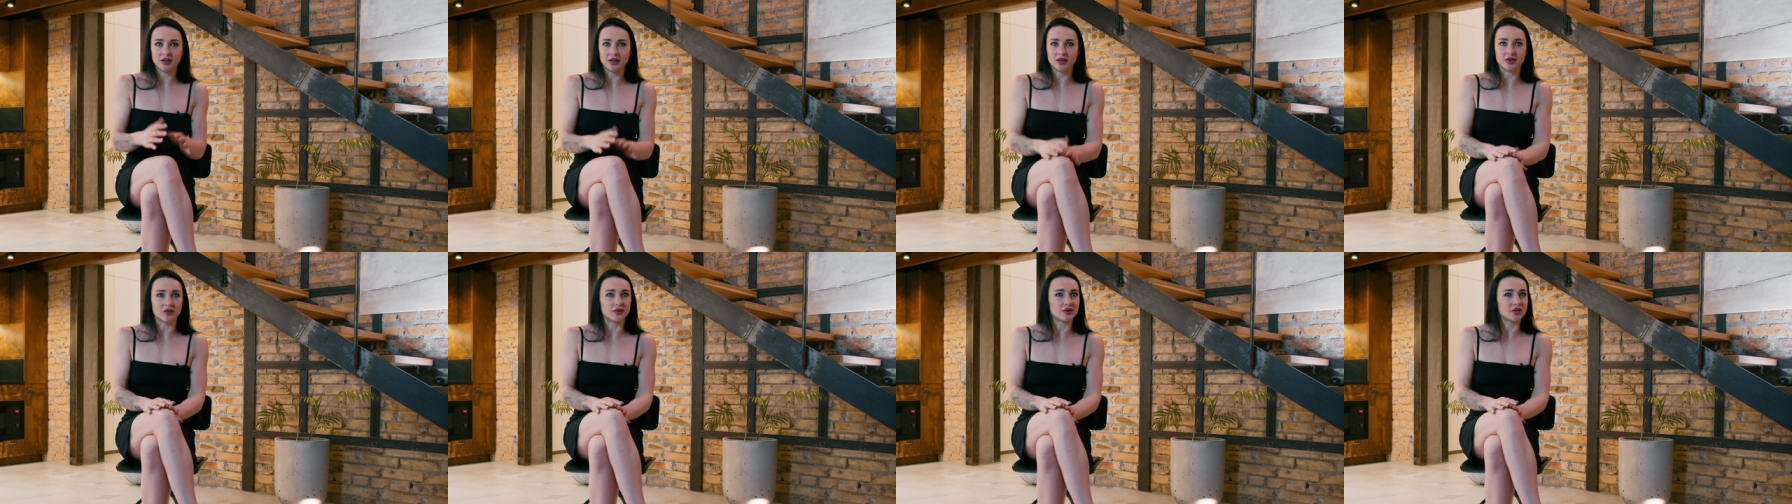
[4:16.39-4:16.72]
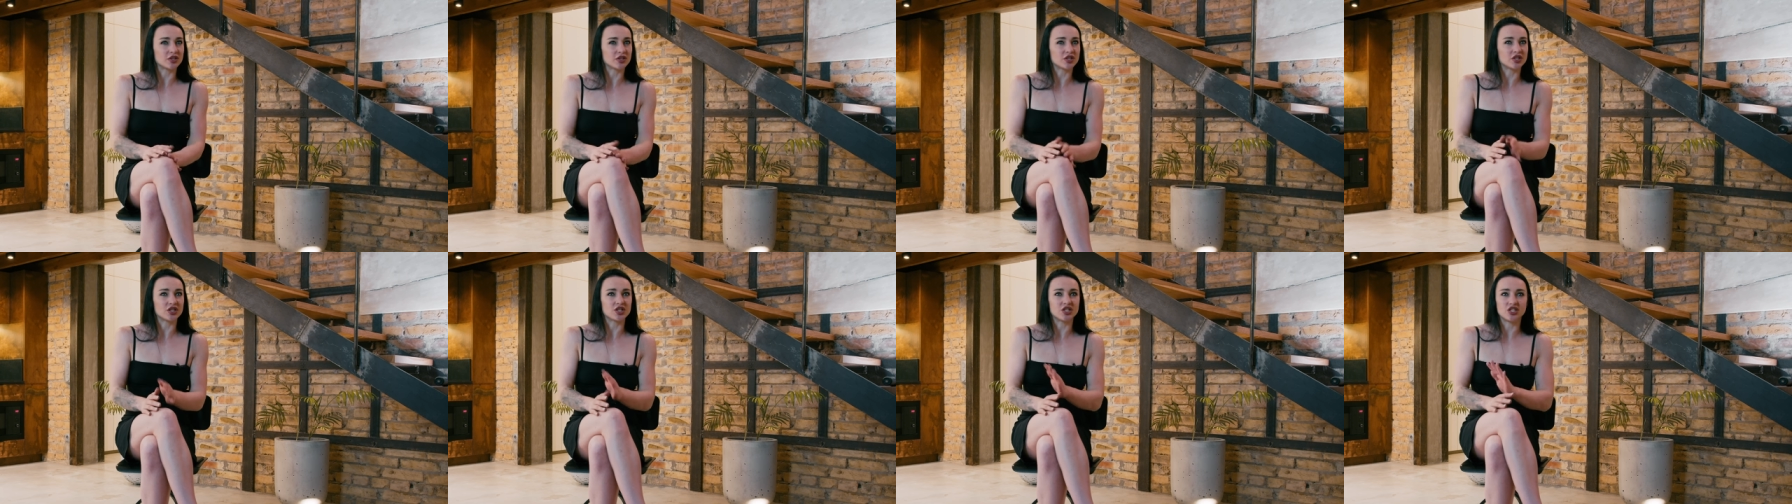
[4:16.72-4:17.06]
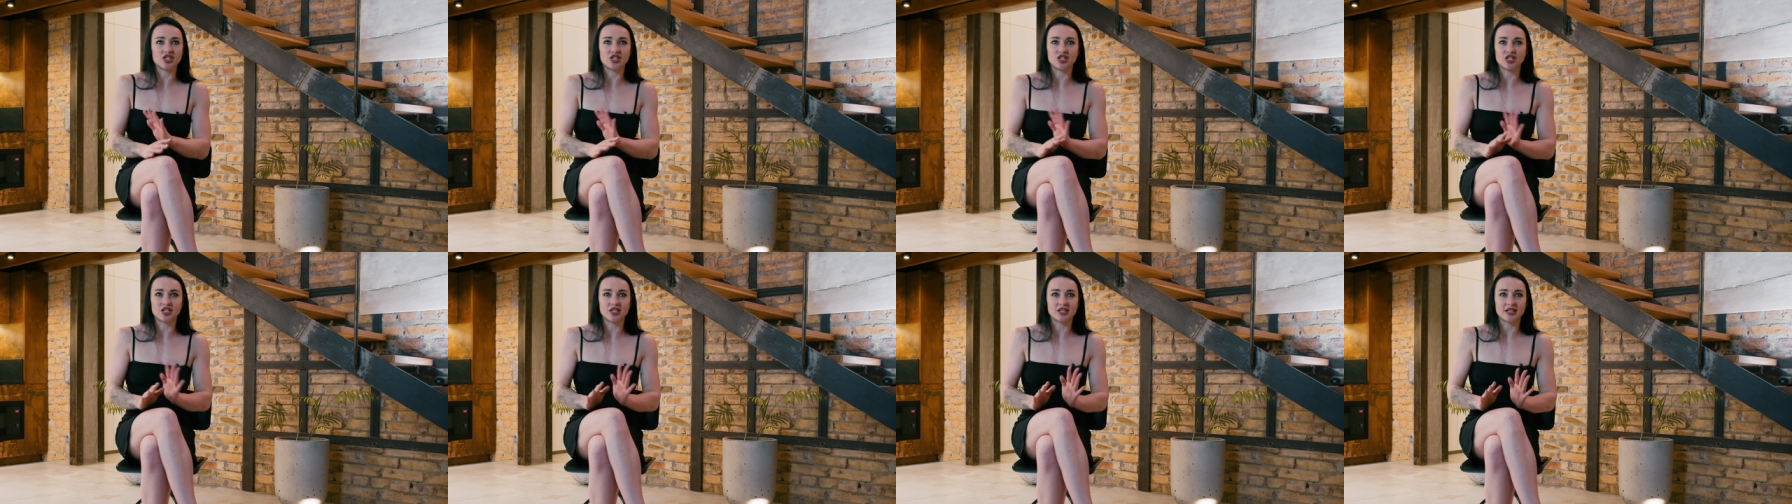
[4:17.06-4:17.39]
No, she
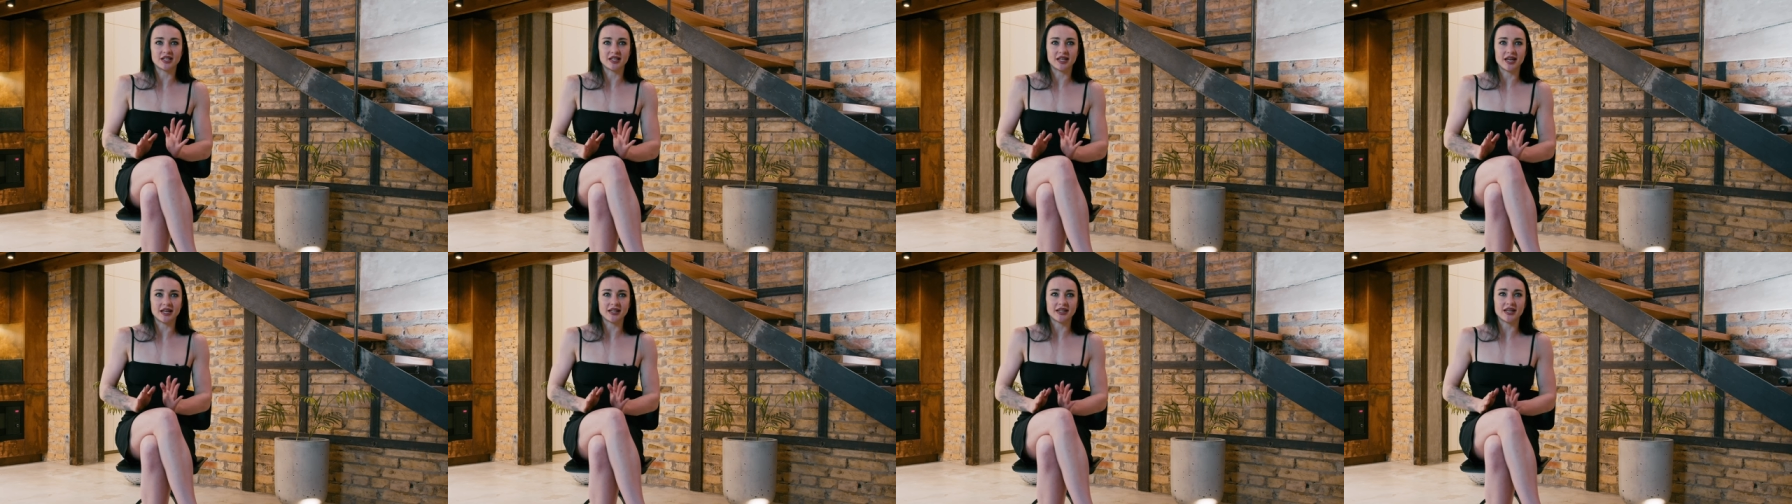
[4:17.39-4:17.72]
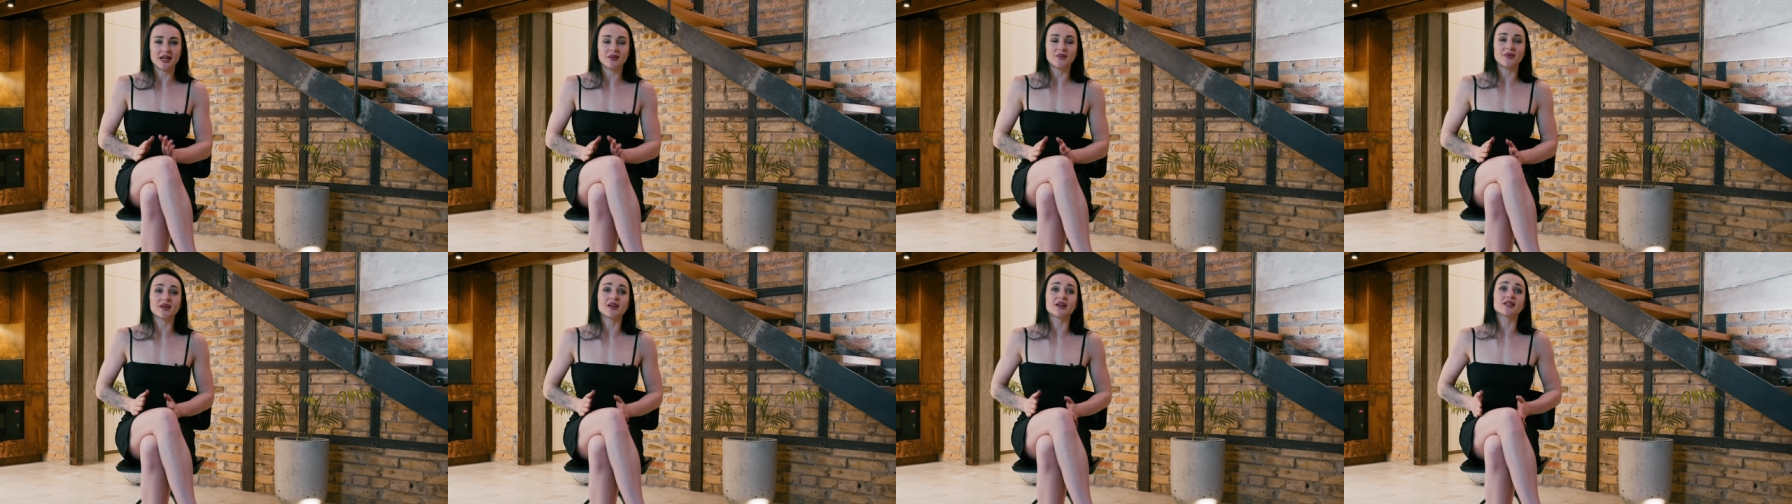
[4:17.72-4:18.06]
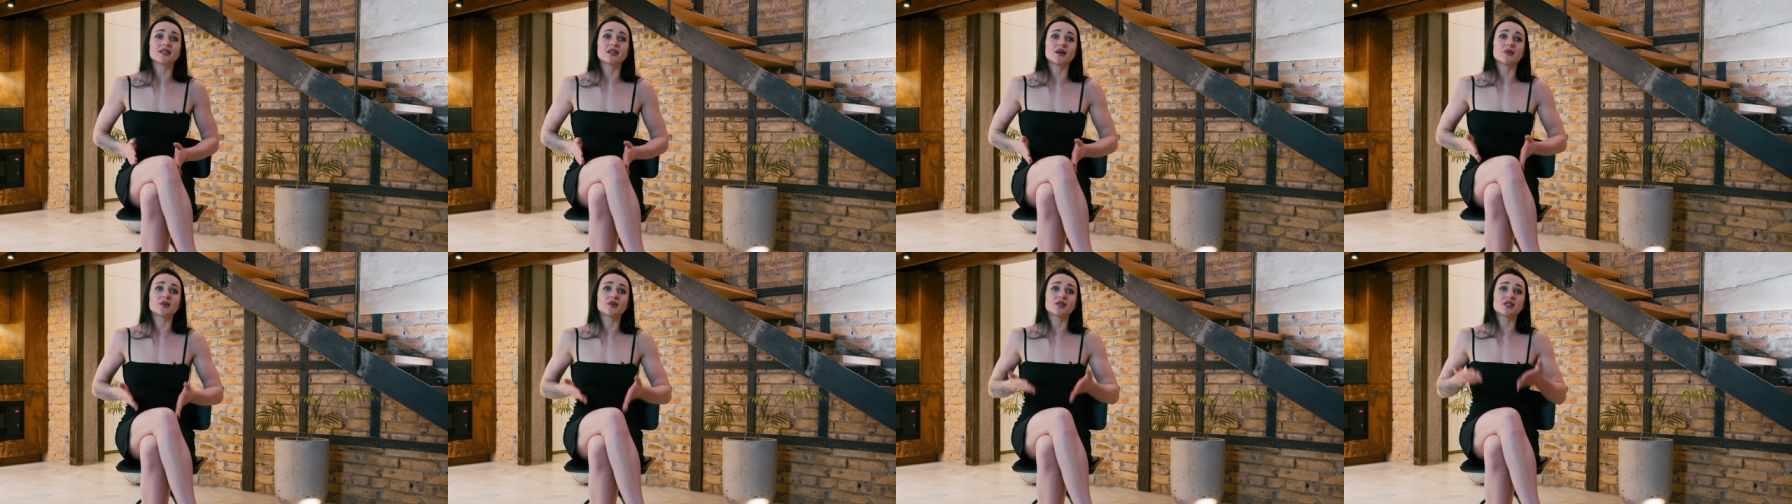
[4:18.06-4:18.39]
didn't like that
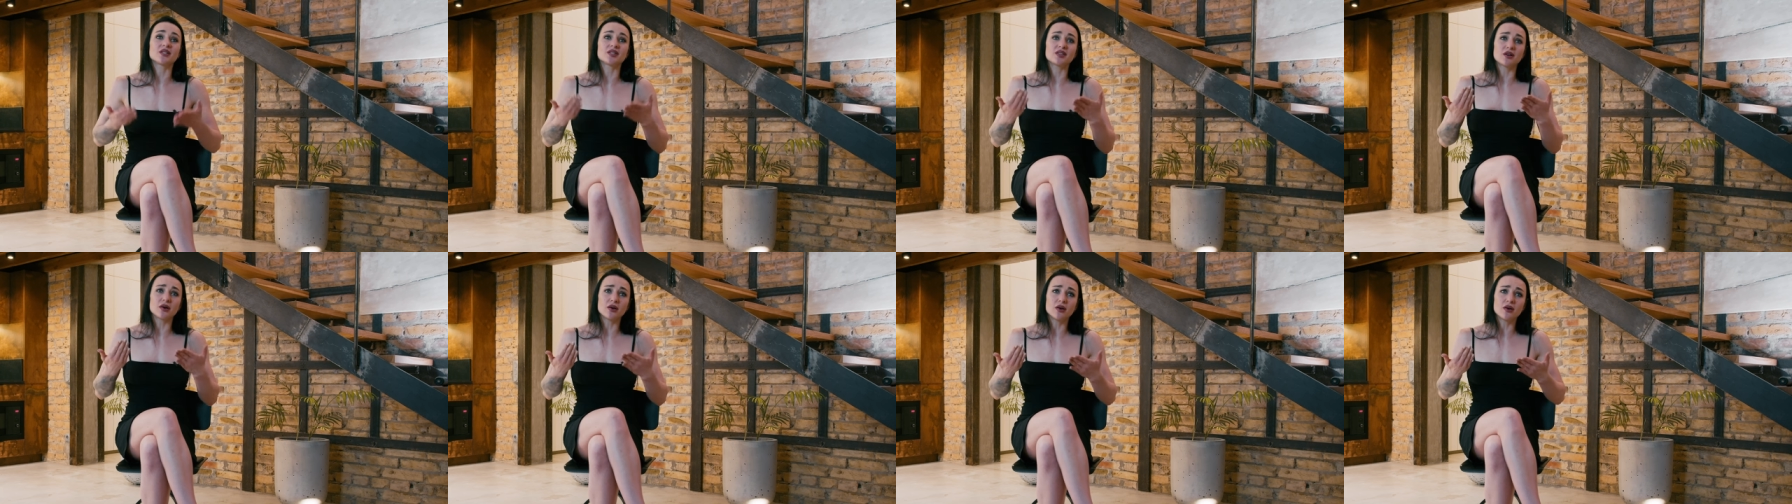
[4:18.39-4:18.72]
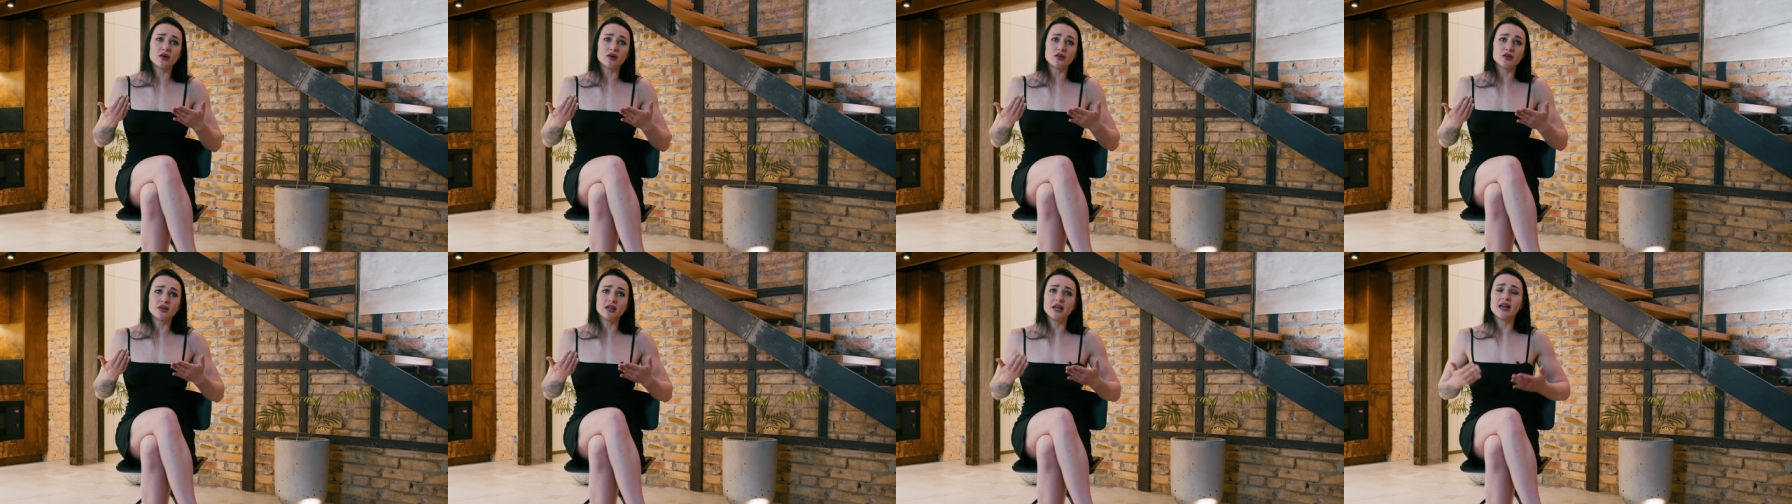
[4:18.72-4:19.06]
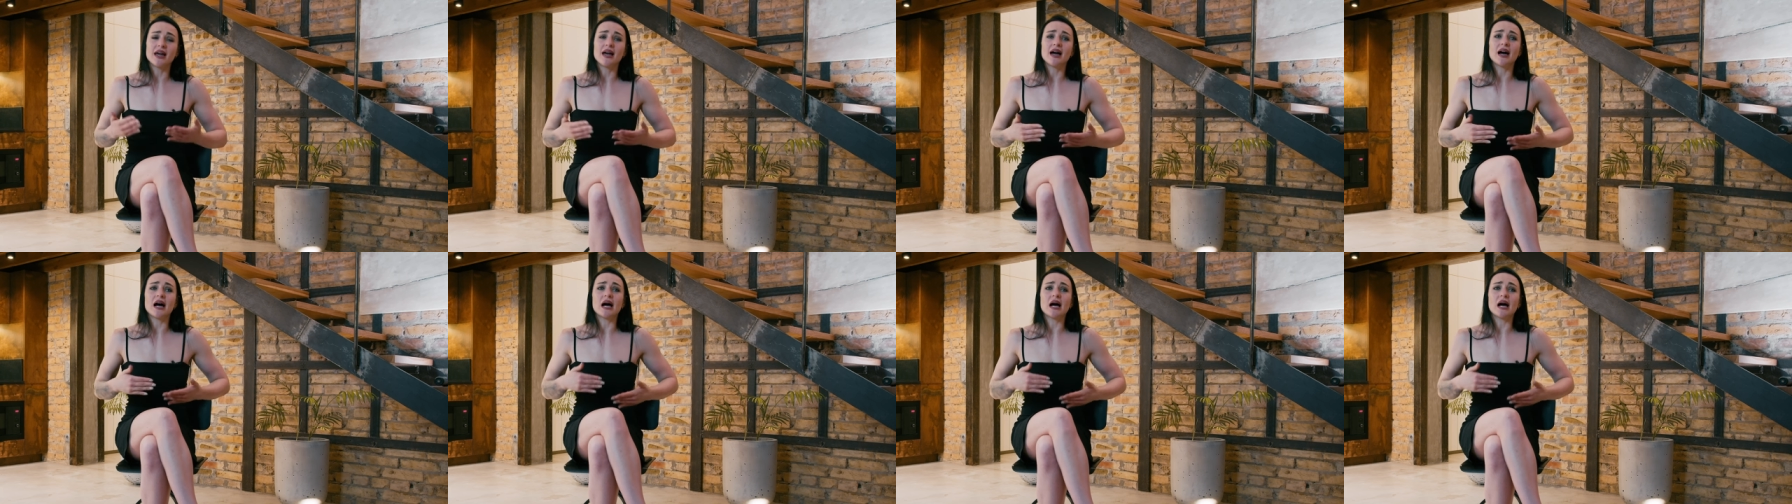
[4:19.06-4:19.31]
because I was tall.